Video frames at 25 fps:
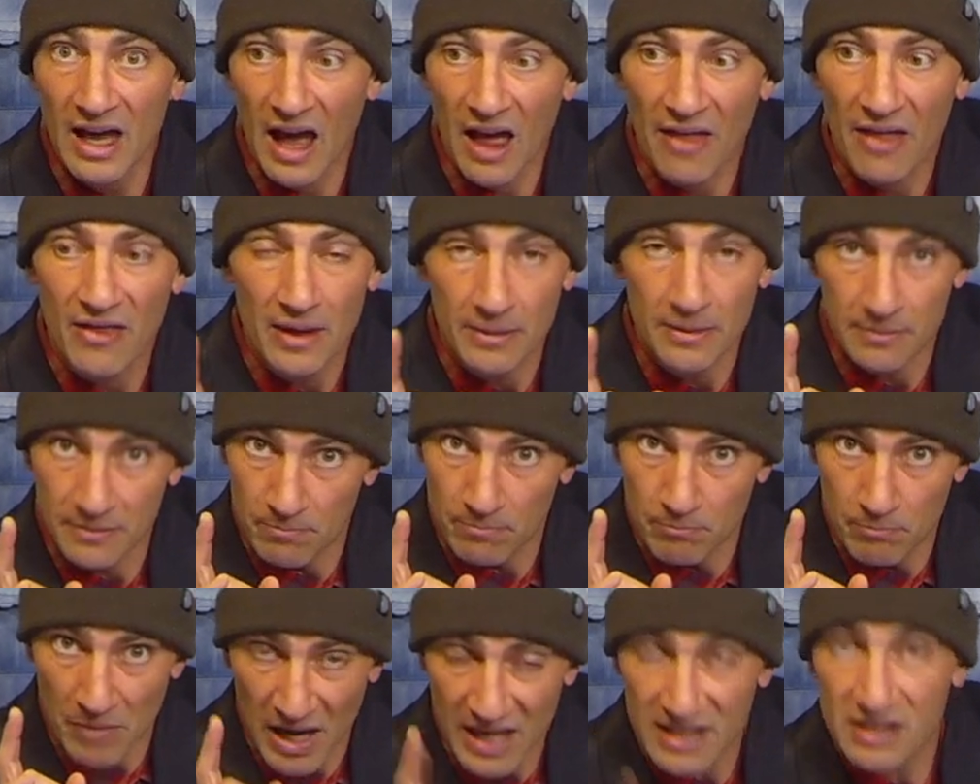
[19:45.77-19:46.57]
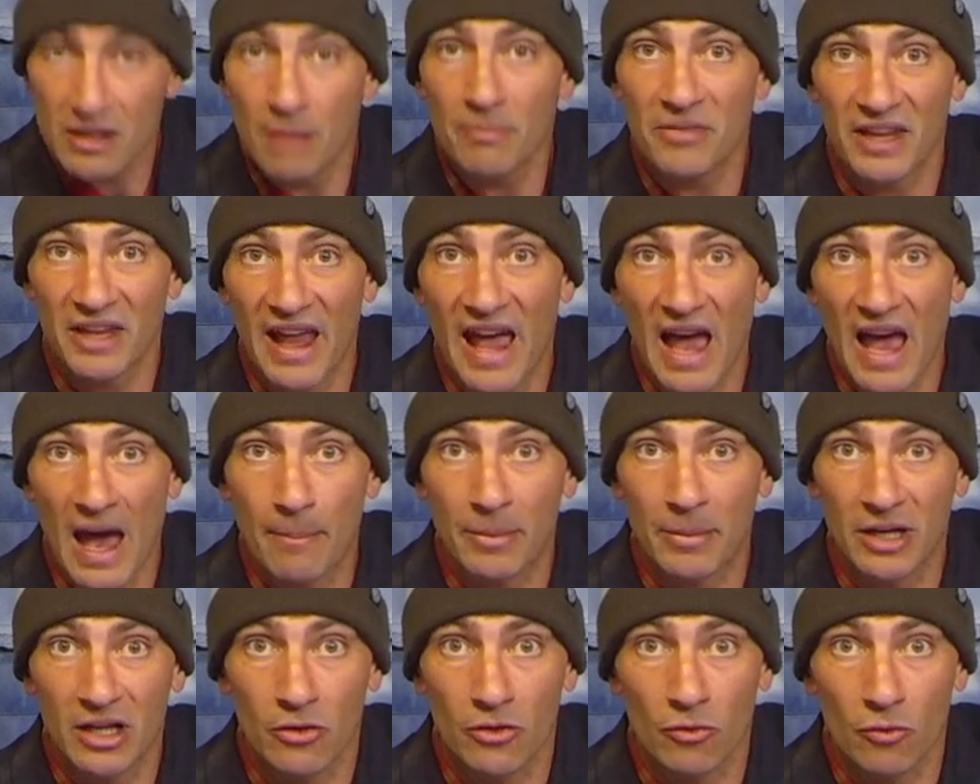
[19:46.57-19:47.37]
and then make something
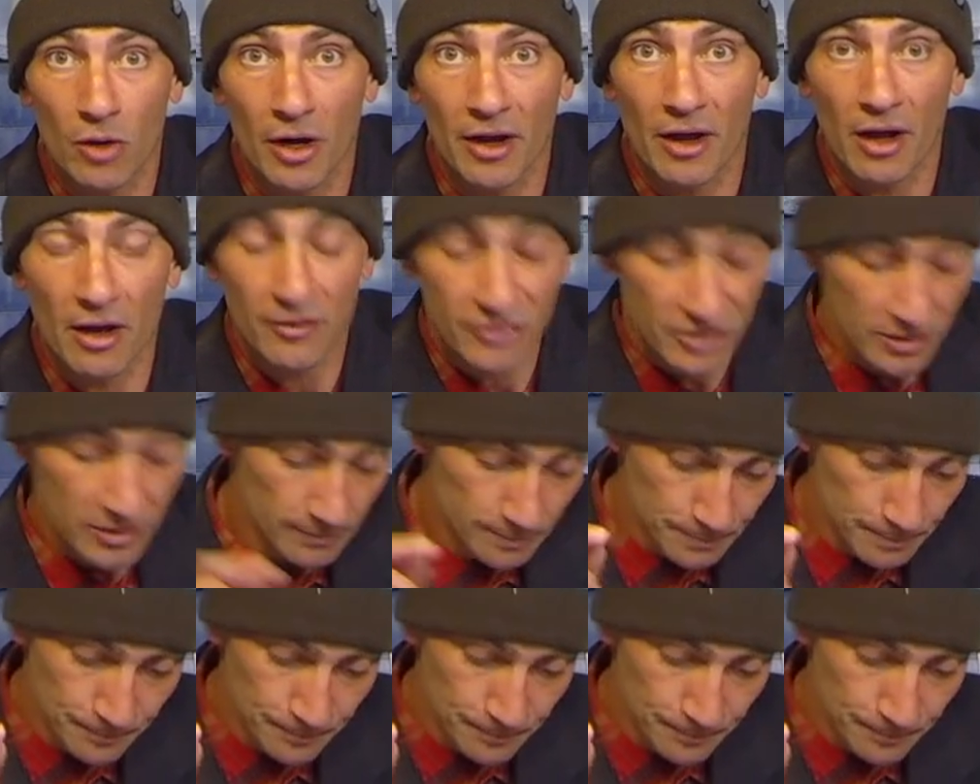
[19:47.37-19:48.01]
happen in the runoffs.